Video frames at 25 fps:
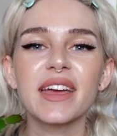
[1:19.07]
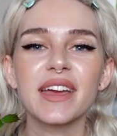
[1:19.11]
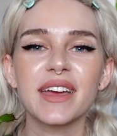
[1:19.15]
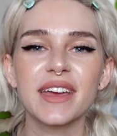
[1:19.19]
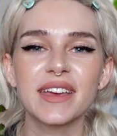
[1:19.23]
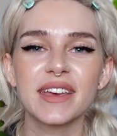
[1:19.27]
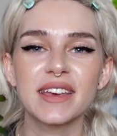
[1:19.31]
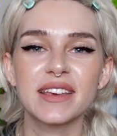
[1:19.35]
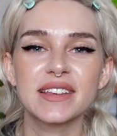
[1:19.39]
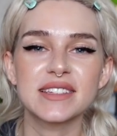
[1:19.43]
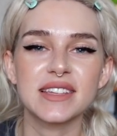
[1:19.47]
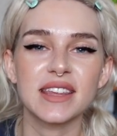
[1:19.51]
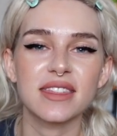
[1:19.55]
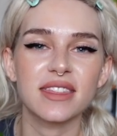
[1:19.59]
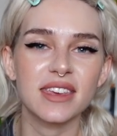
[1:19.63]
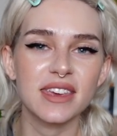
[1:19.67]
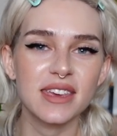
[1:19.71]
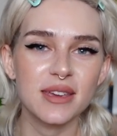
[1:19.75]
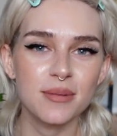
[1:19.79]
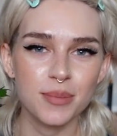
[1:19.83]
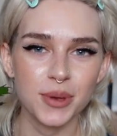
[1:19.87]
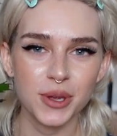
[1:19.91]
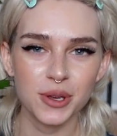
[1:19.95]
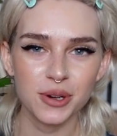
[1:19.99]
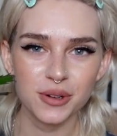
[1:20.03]
is
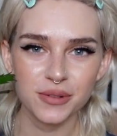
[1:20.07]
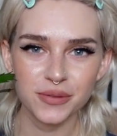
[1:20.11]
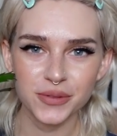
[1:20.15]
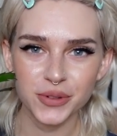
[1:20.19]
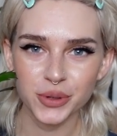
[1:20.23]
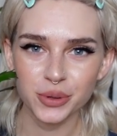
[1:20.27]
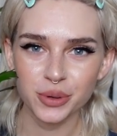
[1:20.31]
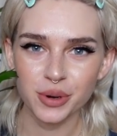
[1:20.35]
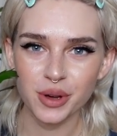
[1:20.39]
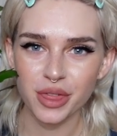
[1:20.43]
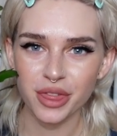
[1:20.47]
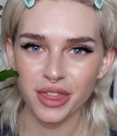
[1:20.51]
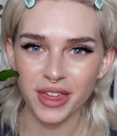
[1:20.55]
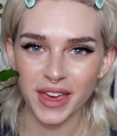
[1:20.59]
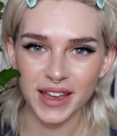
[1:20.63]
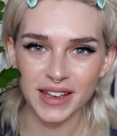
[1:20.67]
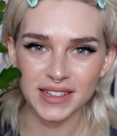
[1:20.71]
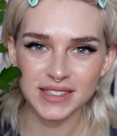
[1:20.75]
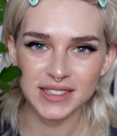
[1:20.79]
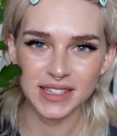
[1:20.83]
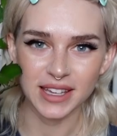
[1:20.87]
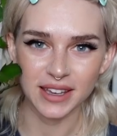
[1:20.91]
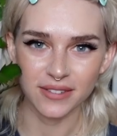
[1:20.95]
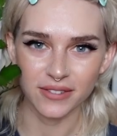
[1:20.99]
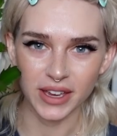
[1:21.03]
the beautiful
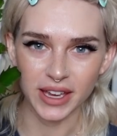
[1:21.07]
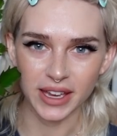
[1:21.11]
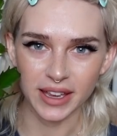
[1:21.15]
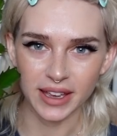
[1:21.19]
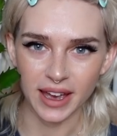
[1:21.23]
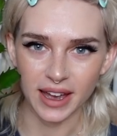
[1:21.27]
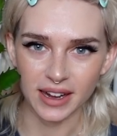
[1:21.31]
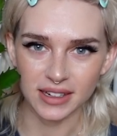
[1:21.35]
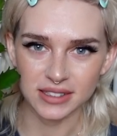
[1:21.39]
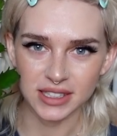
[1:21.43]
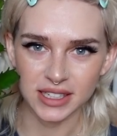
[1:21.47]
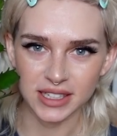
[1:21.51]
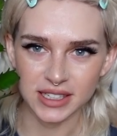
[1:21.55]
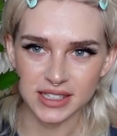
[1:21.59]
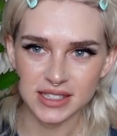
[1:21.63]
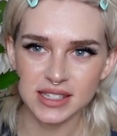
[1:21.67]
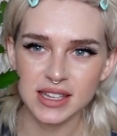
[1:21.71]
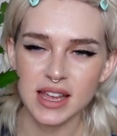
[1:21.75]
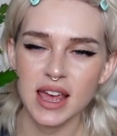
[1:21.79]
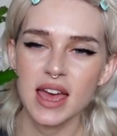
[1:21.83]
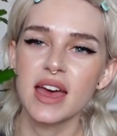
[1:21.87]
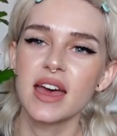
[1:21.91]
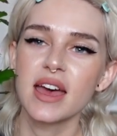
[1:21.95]
Thanksgiving cactus.